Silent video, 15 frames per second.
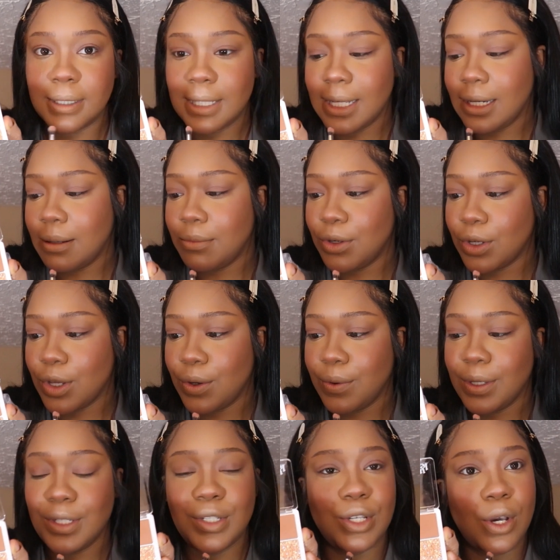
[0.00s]
Then I'm going to go
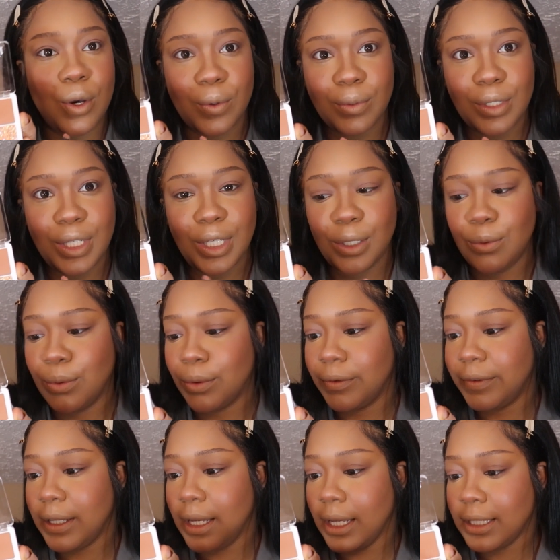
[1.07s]
into OT
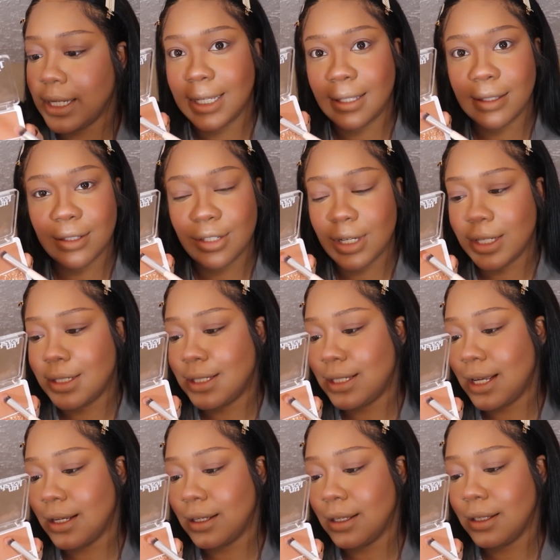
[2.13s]
Groovy, taking the shade
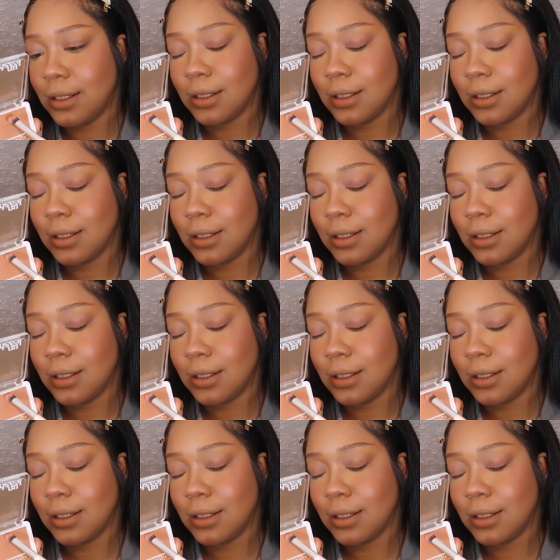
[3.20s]
Snug,